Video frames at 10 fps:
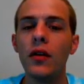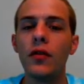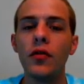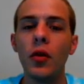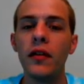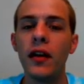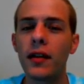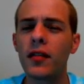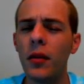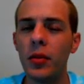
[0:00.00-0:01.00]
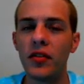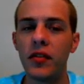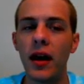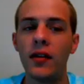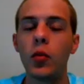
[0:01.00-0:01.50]
So in the next couple of
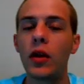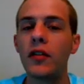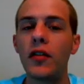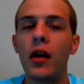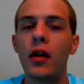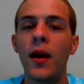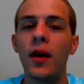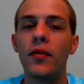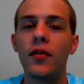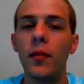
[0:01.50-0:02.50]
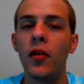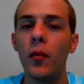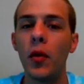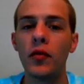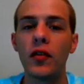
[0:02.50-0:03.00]
slides, we're going to talk about some of the
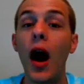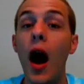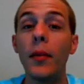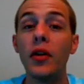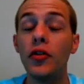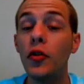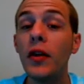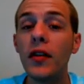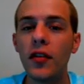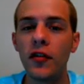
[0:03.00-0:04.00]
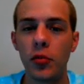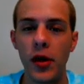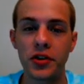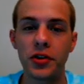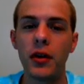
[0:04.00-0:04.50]
most common units of
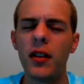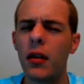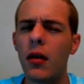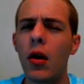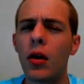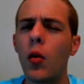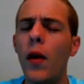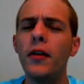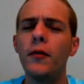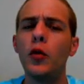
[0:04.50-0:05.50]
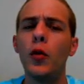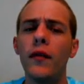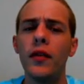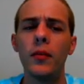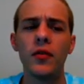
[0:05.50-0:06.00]
pressure, and there are quite a few
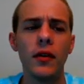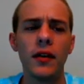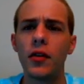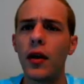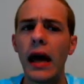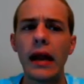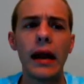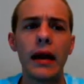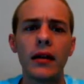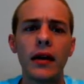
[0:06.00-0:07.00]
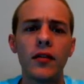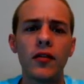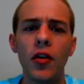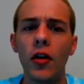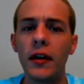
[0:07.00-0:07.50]
of them, so let's go ahead and get
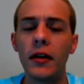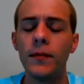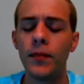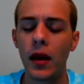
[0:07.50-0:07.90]
started.